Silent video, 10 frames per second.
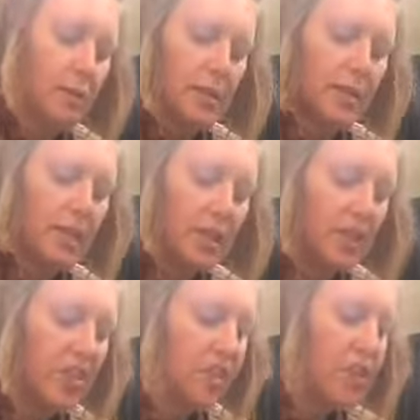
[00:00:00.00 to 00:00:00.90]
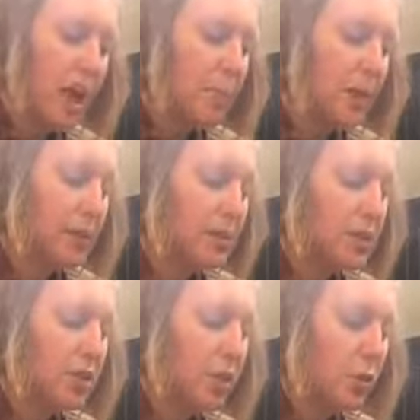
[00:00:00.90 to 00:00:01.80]
You can hear the chopping, so
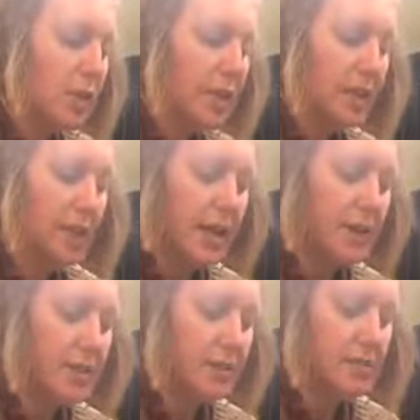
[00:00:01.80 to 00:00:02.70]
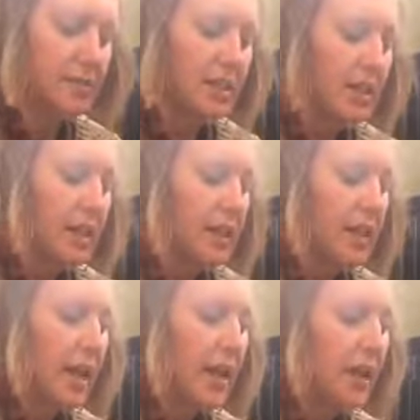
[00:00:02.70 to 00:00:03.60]
you know it's getting nice and
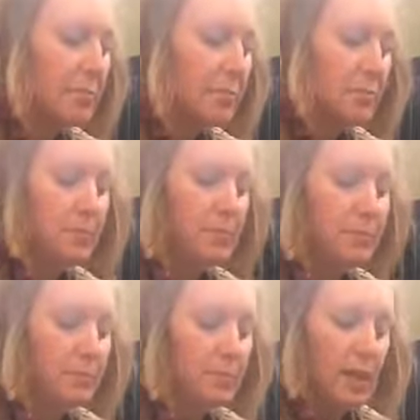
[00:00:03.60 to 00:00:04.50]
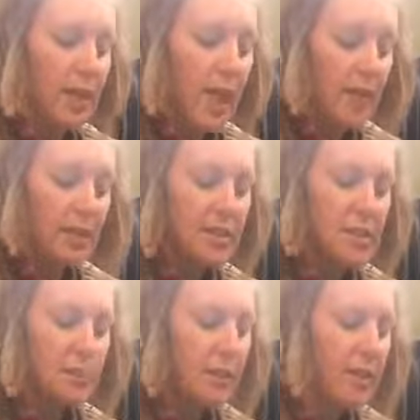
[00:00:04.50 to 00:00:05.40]
cut up. And this
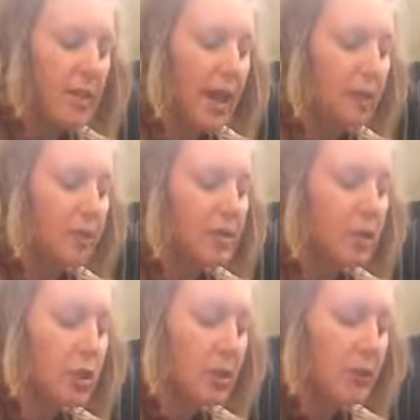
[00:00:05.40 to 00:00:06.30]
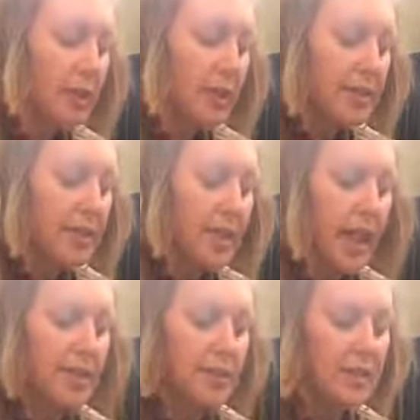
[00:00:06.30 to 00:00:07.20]
big knife is good because
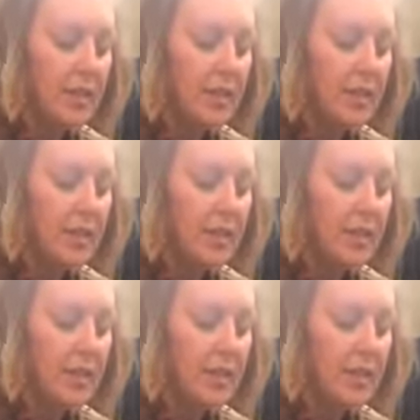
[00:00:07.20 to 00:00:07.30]
it's an